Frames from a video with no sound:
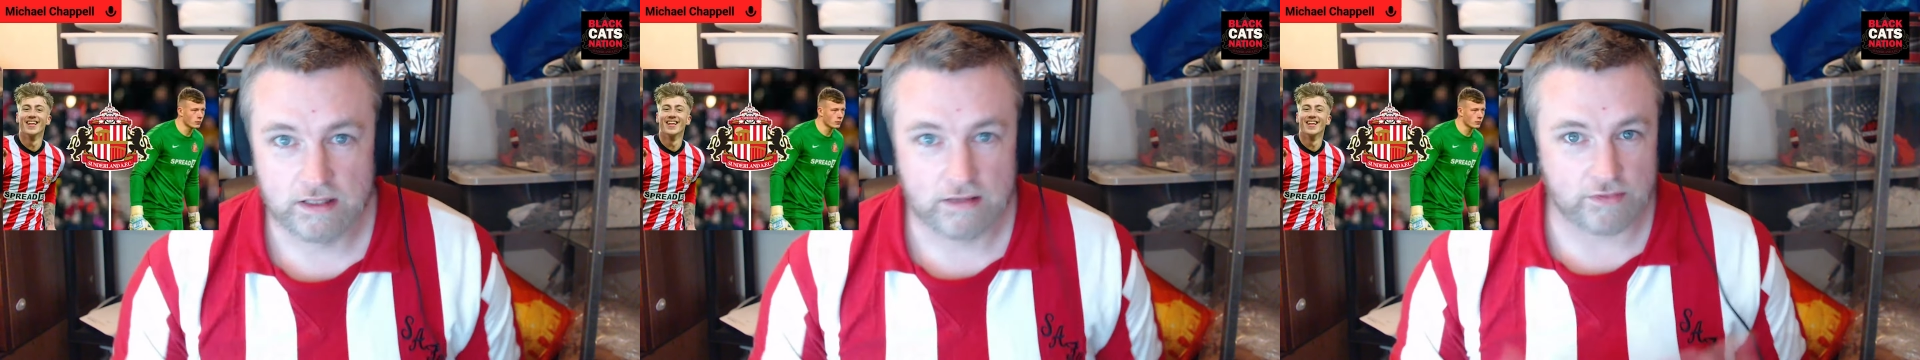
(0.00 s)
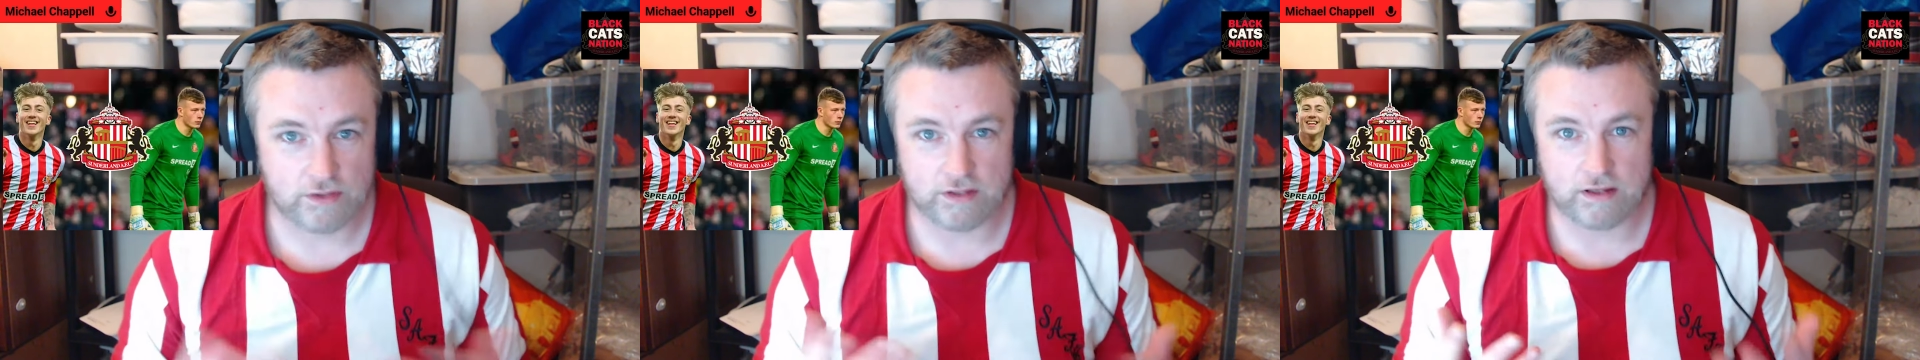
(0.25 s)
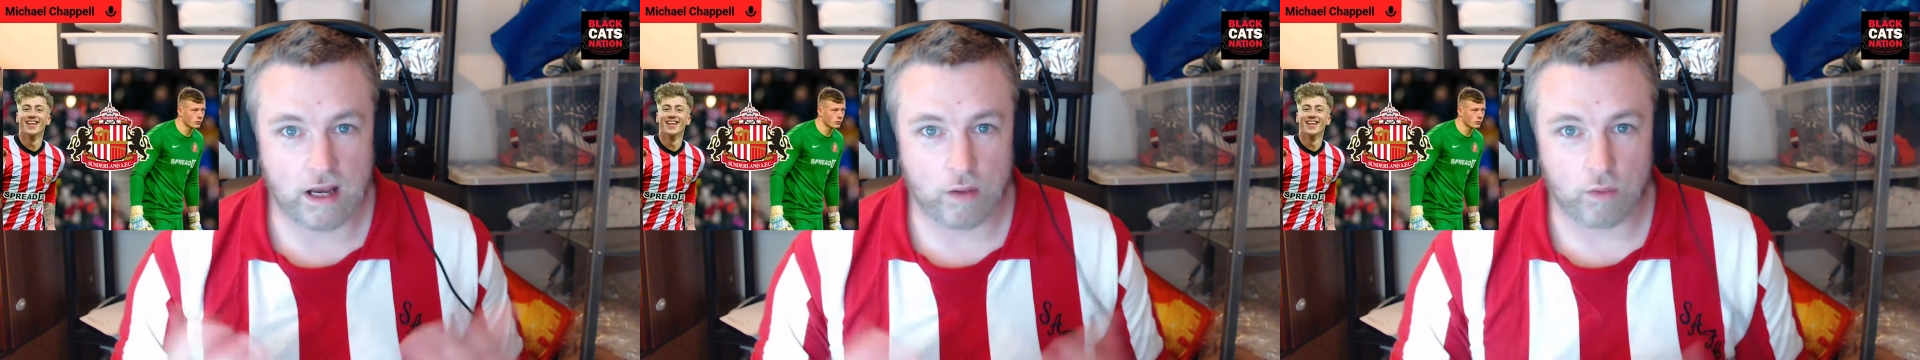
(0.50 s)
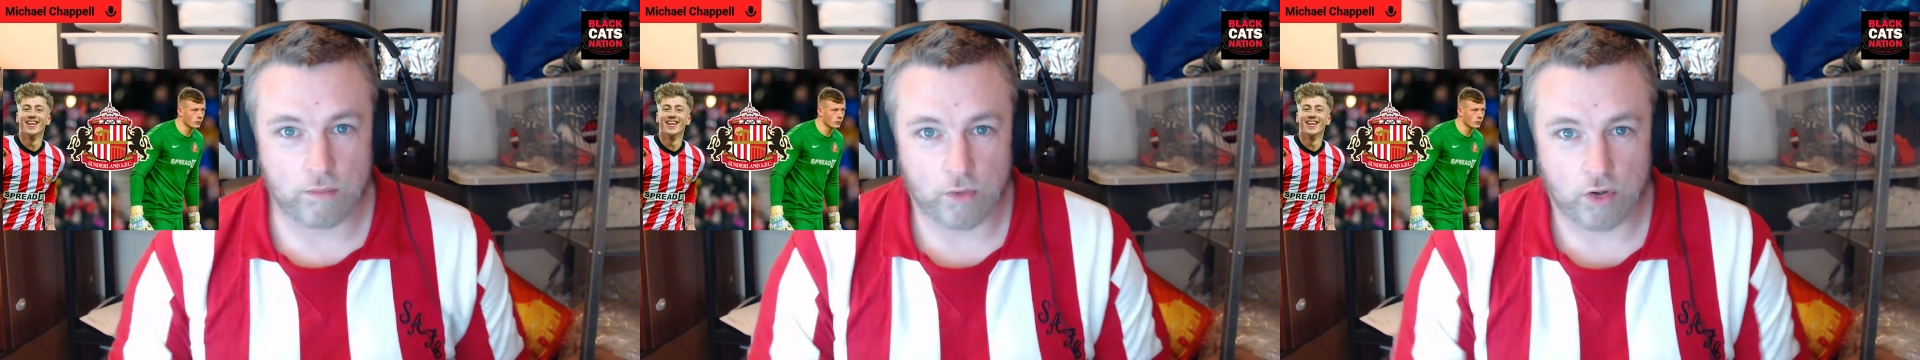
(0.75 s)
that
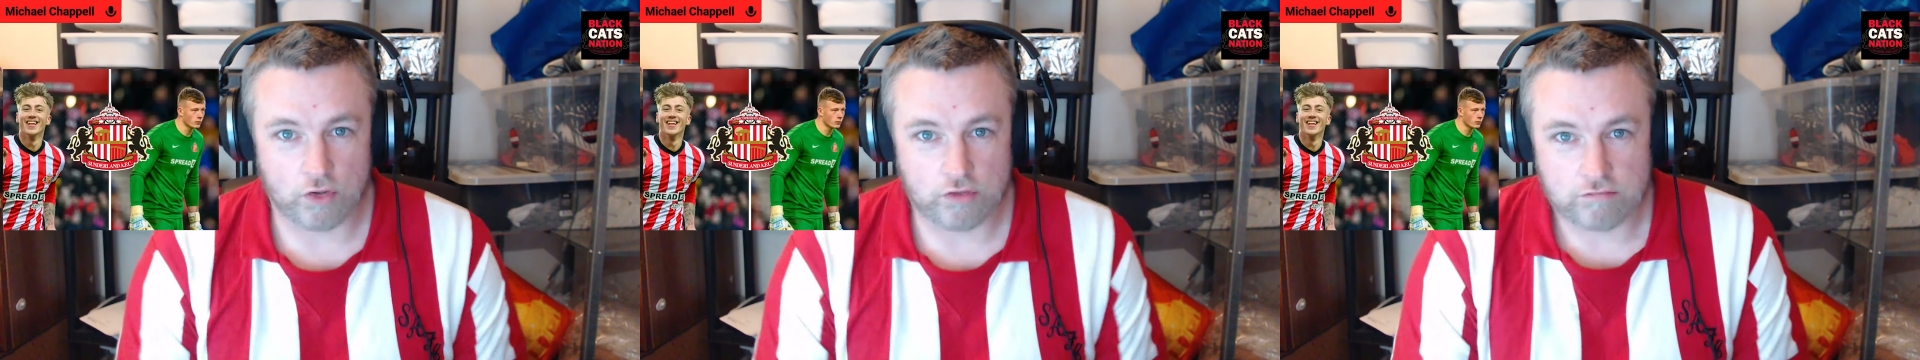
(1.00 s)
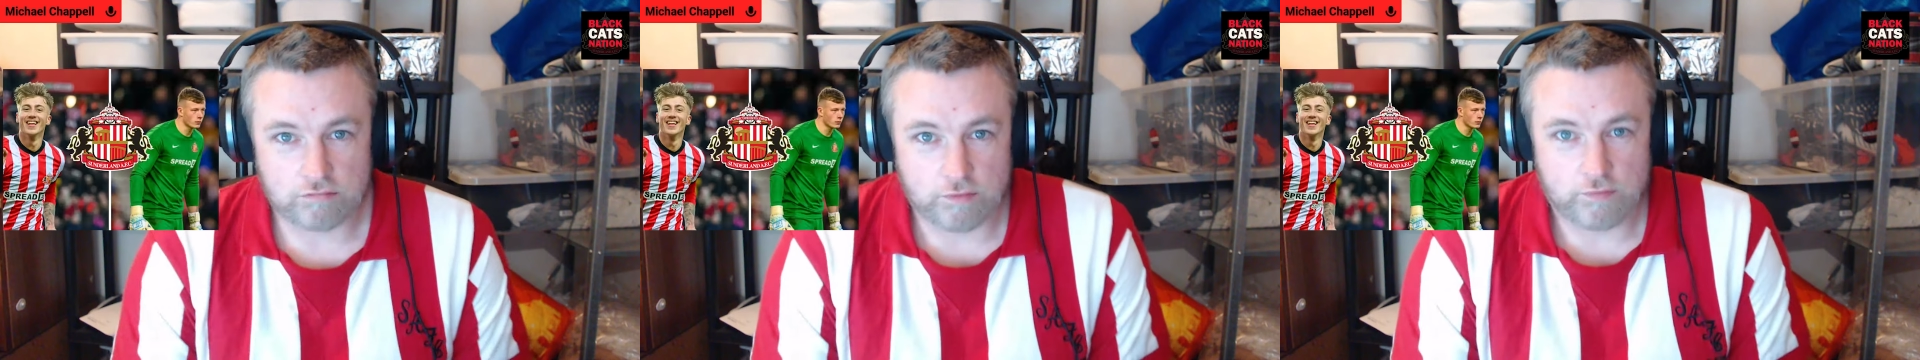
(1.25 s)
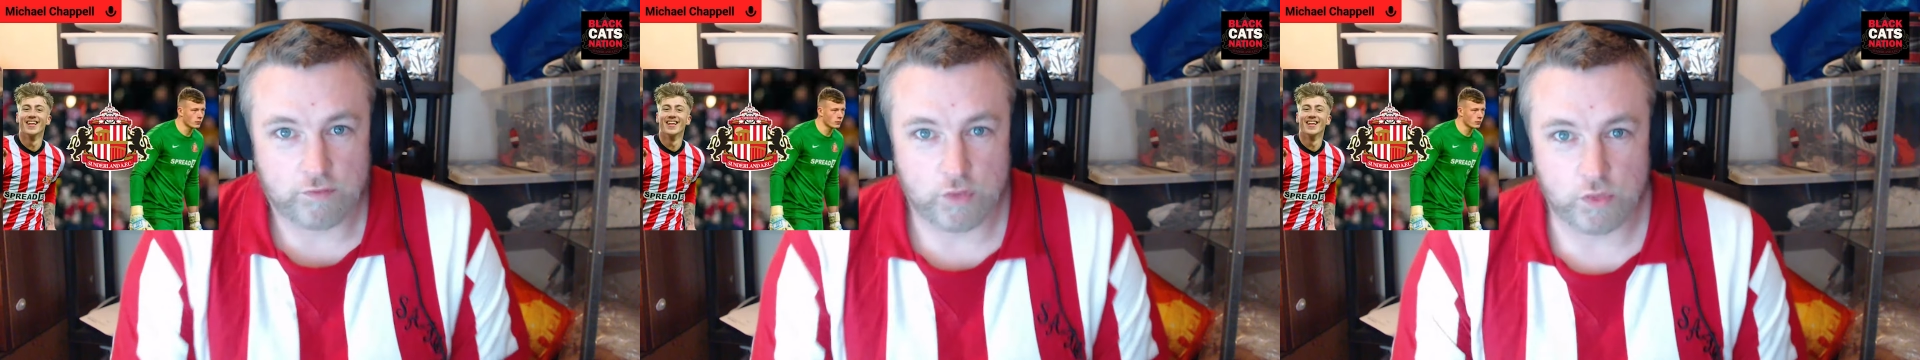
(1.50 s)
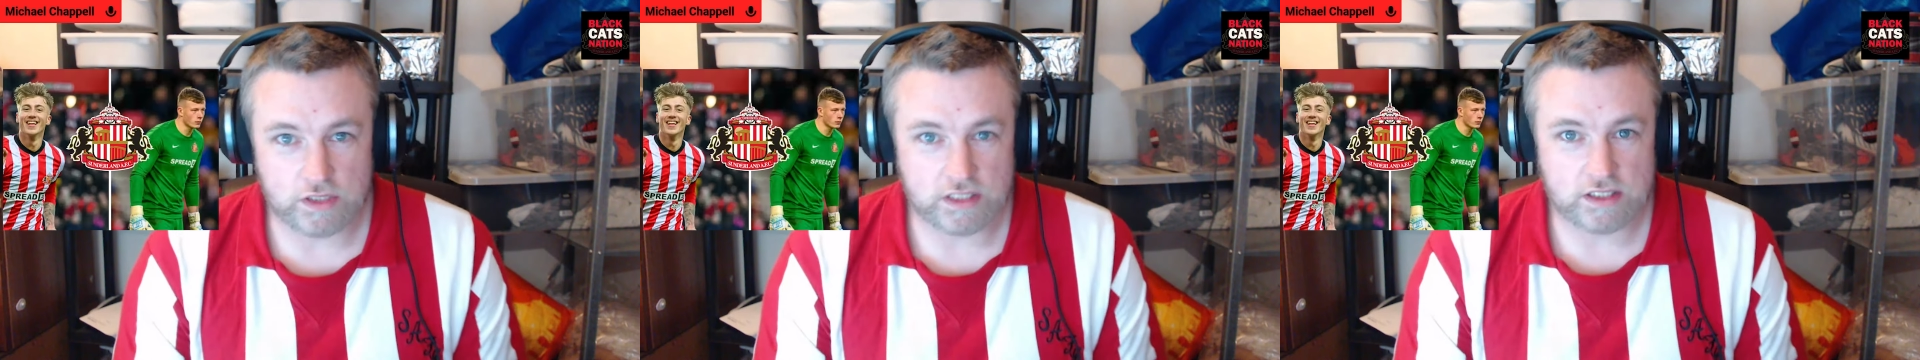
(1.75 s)
our board
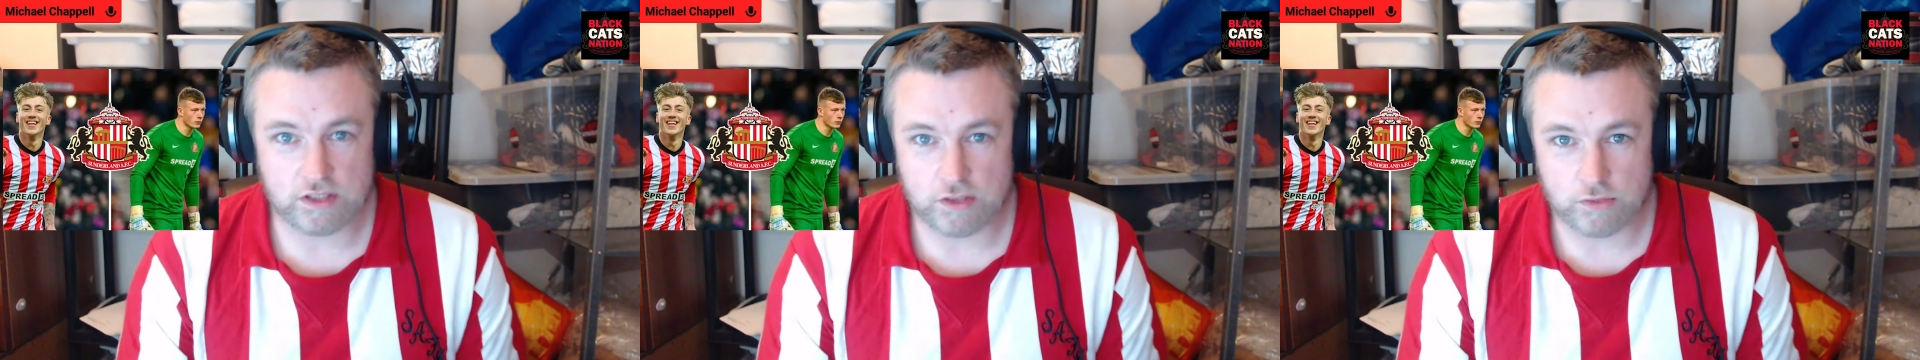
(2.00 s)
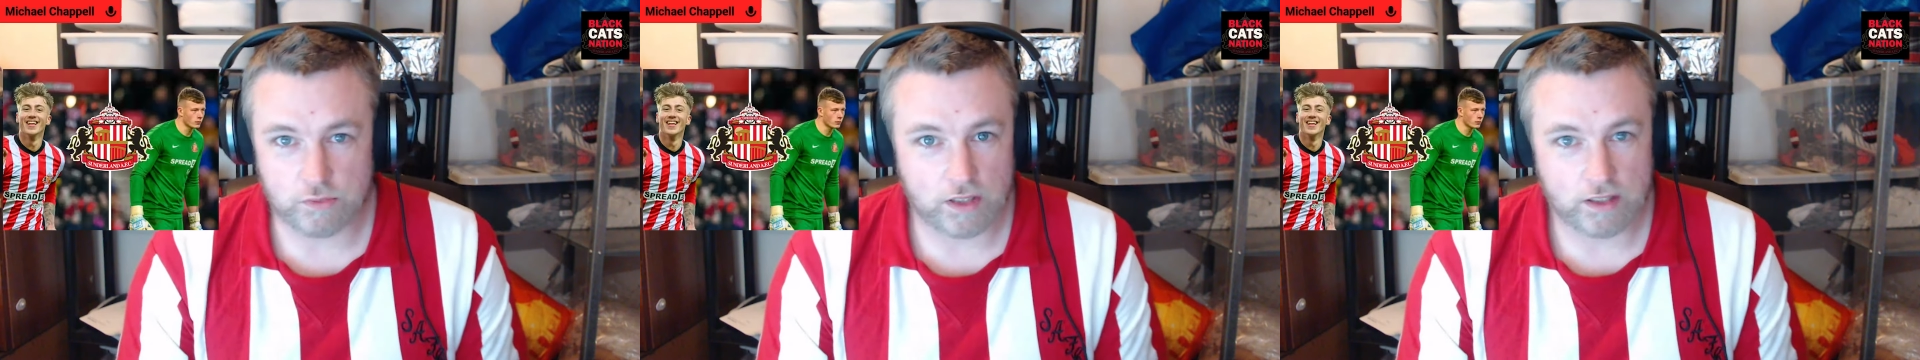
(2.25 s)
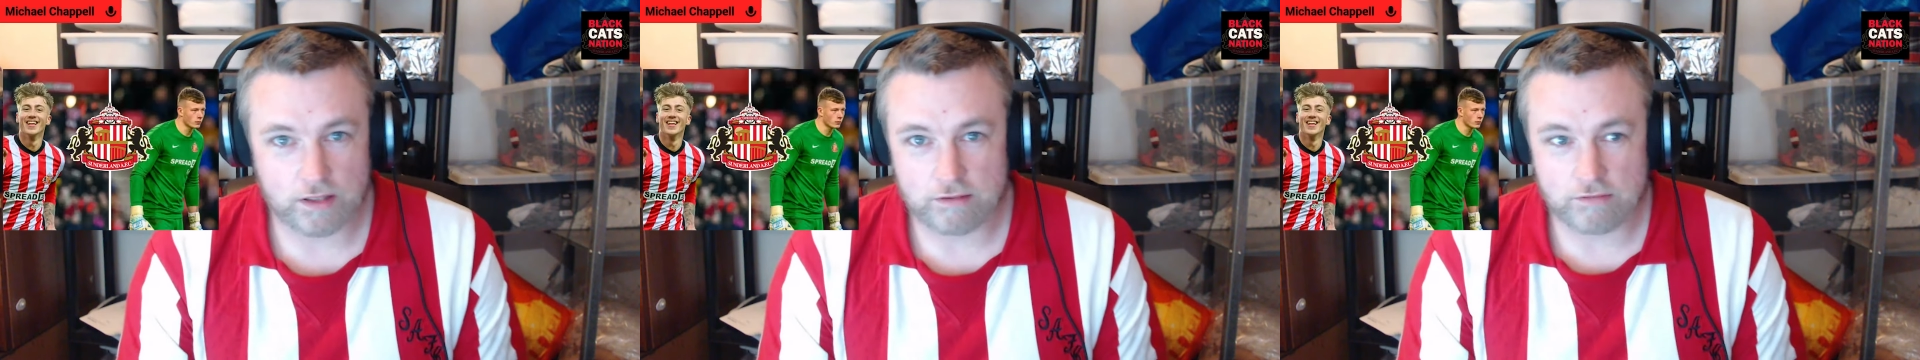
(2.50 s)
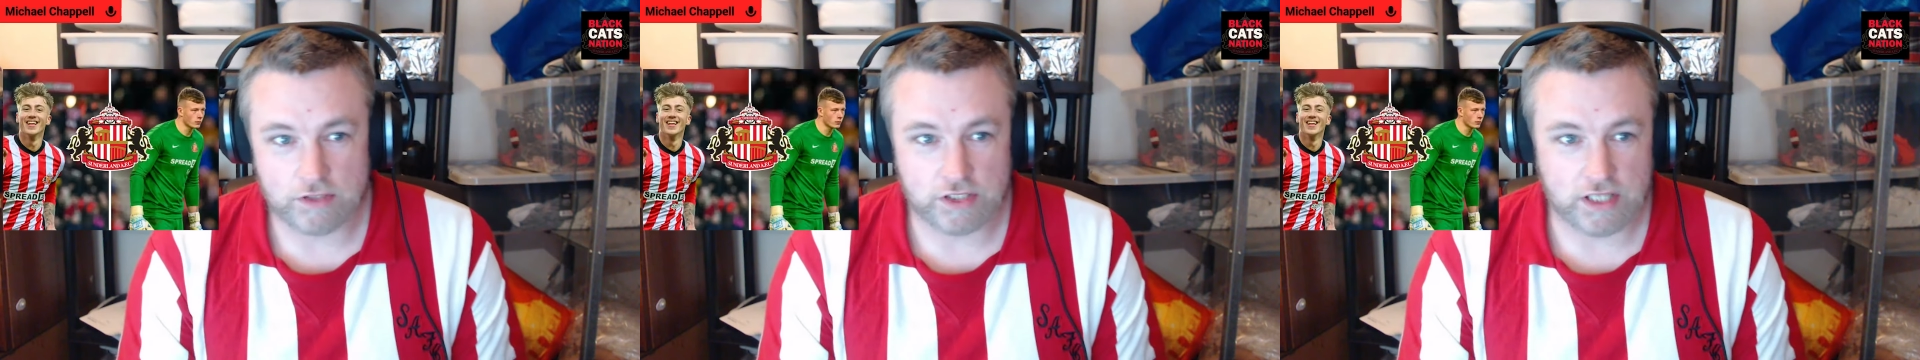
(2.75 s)
refuses to
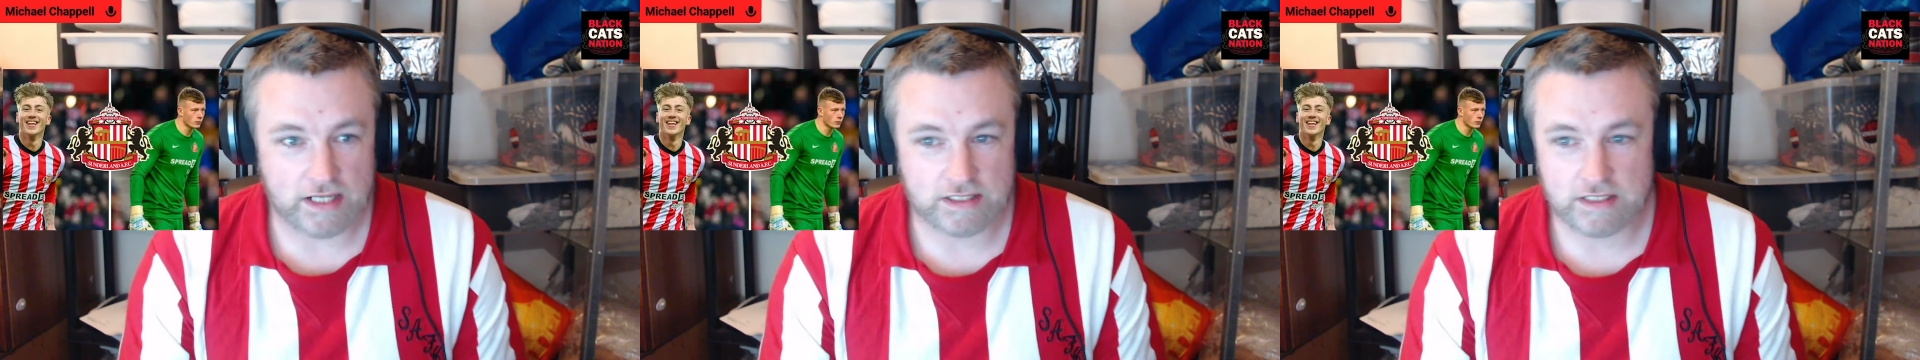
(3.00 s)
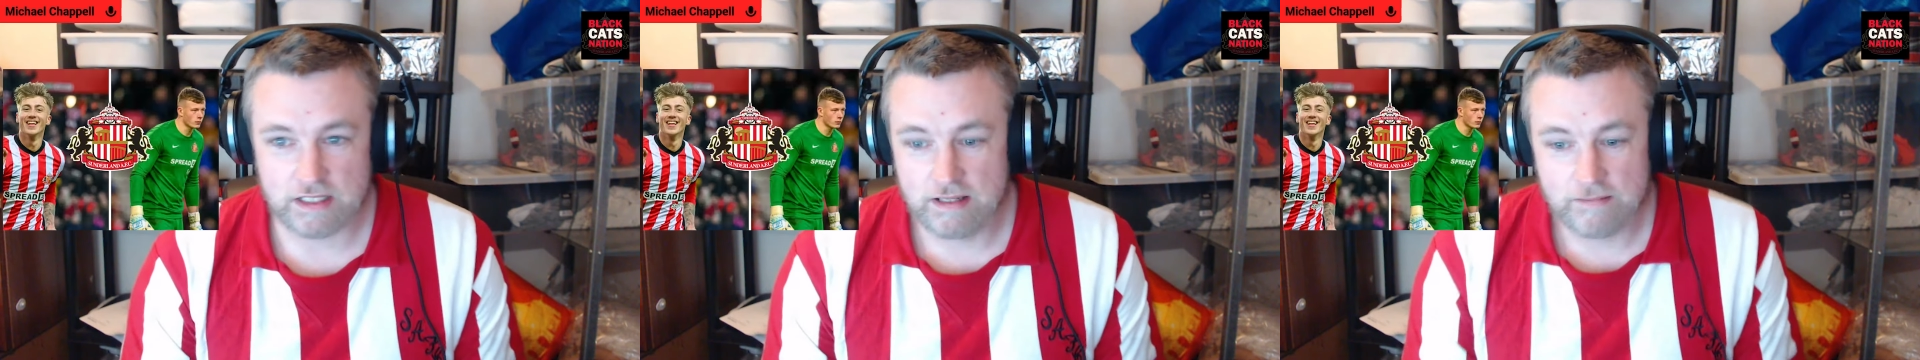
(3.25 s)
reject.